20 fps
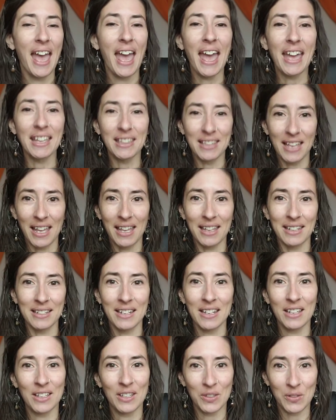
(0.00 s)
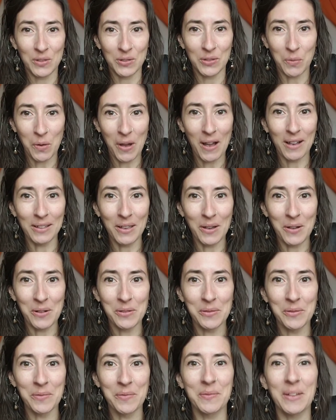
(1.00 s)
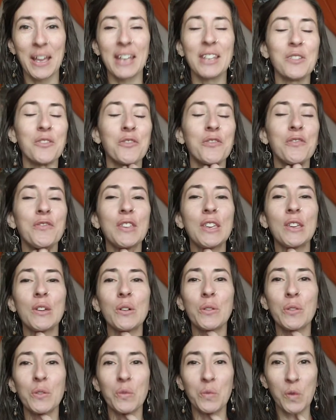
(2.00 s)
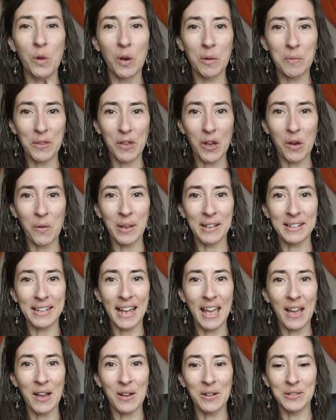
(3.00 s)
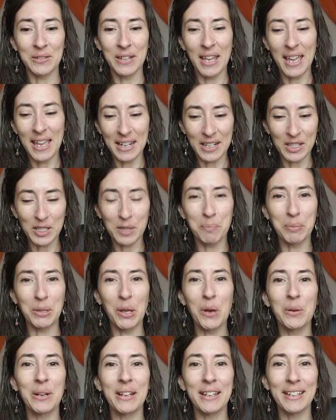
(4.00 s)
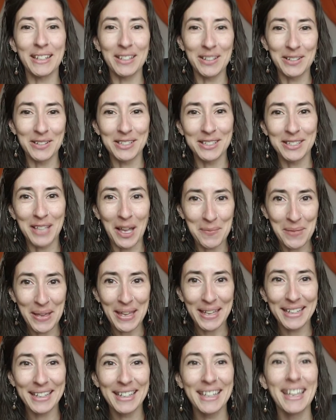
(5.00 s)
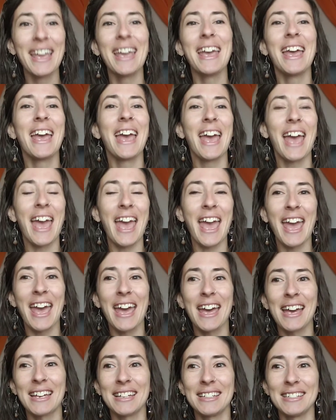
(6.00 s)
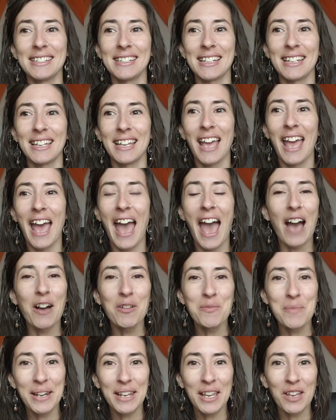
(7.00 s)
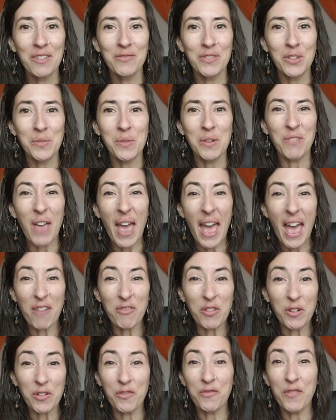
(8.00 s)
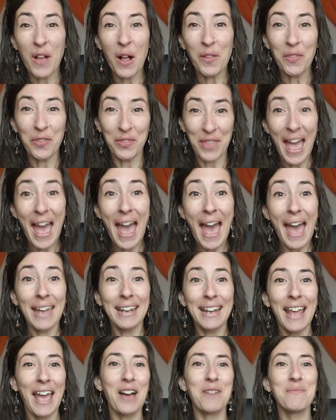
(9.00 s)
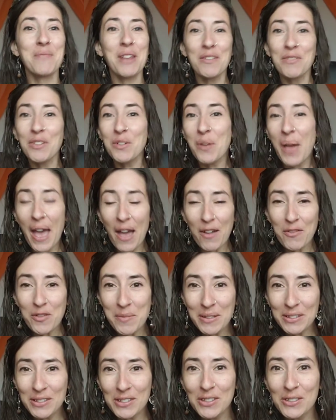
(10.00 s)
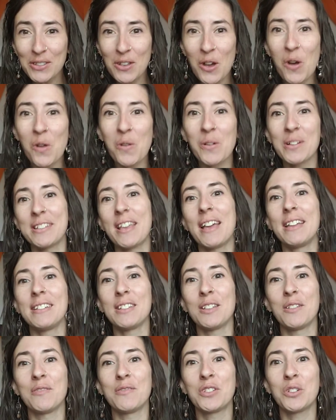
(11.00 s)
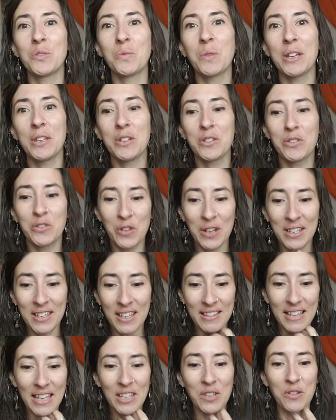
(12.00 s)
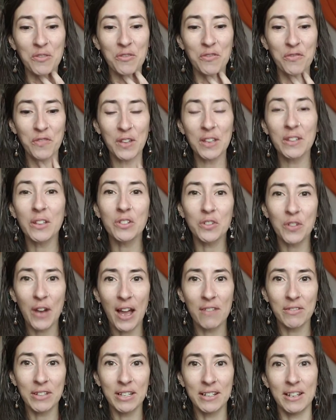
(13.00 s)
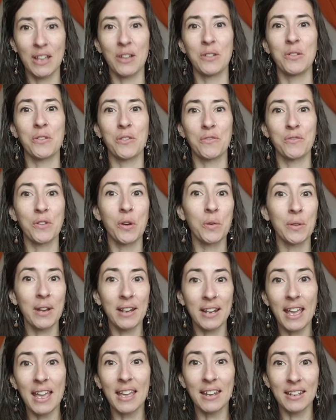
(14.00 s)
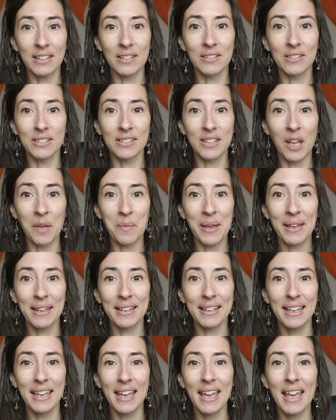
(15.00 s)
And then you swallow and you feel the warmth going down and exploding in your stomach. And how many of you have ever felt that? How many of you ever been so attentive to what you're drinking that you can feel it traveling down your throat and hitting your stomach?